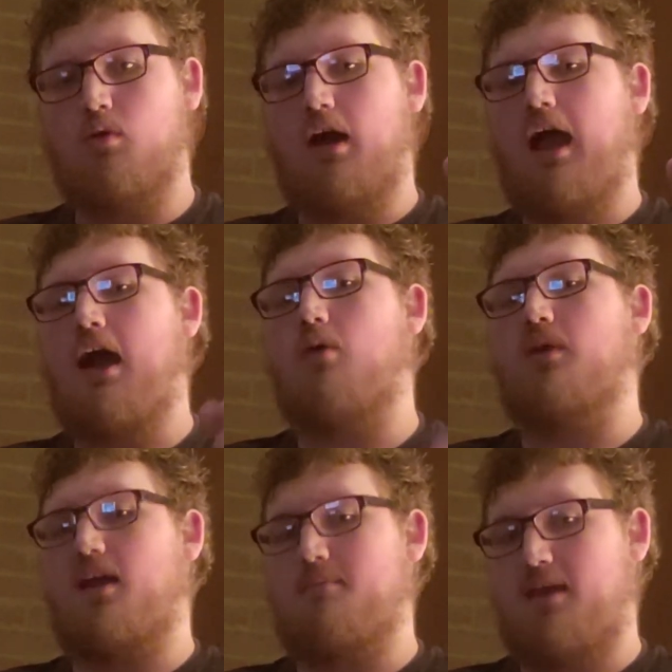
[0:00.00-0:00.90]
how
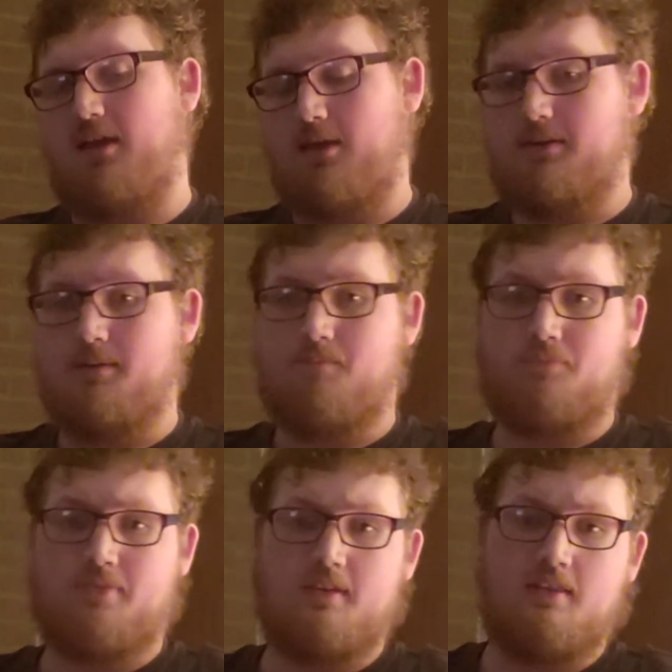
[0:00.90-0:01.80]
would I make it?
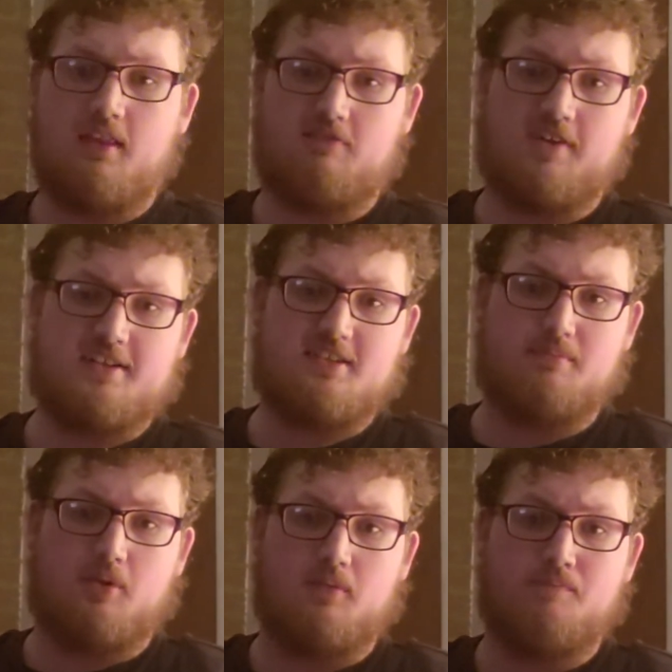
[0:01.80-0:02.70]
It's very
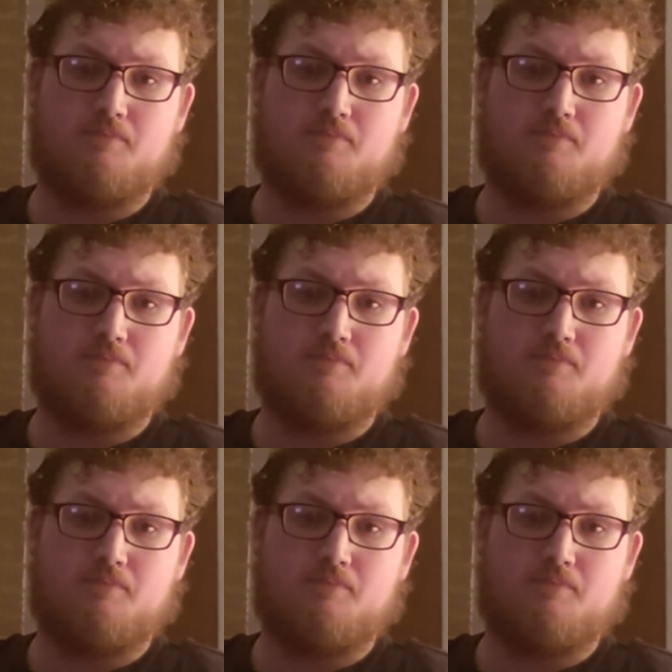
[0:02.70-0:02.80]
simple.